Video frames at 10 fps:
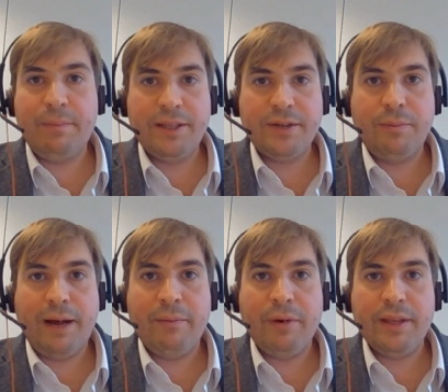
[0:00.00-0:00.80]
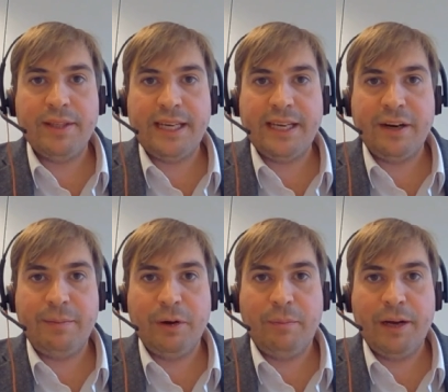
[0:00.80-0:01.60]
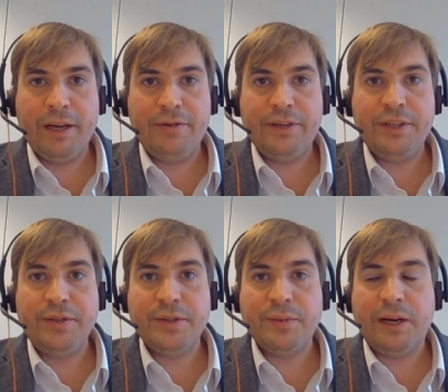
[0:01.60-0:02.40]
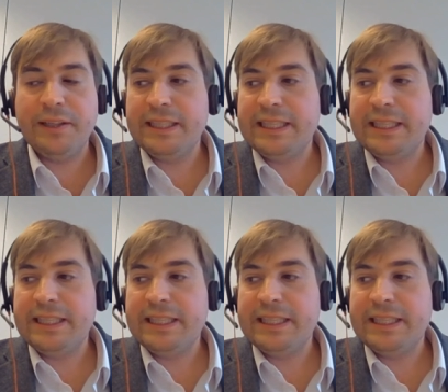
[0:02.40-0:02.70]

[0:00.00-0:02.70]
political bandwidth is taken up a lot by other issues as well.